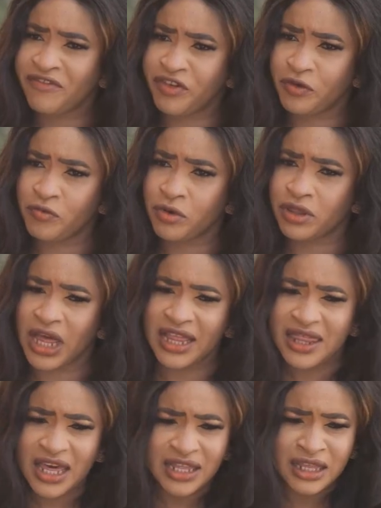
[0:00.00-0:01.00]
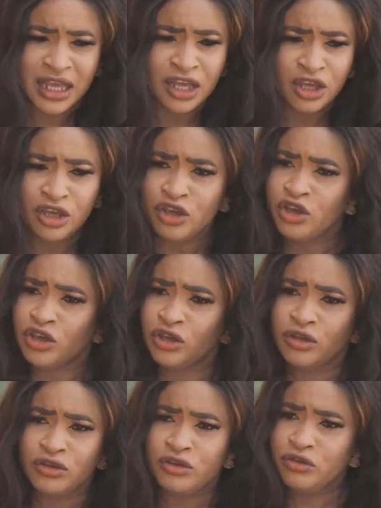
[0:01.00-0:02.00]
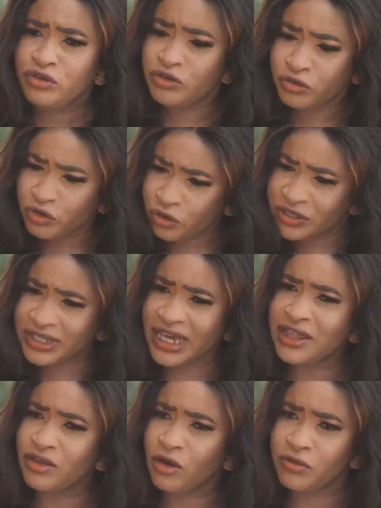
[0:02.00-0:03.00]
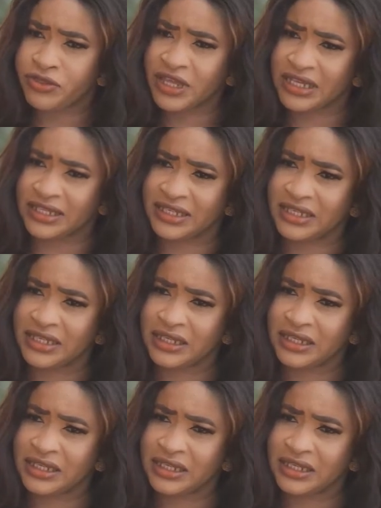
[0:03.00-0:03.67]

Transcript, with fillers: everyone, and then you, you, you're saying all this.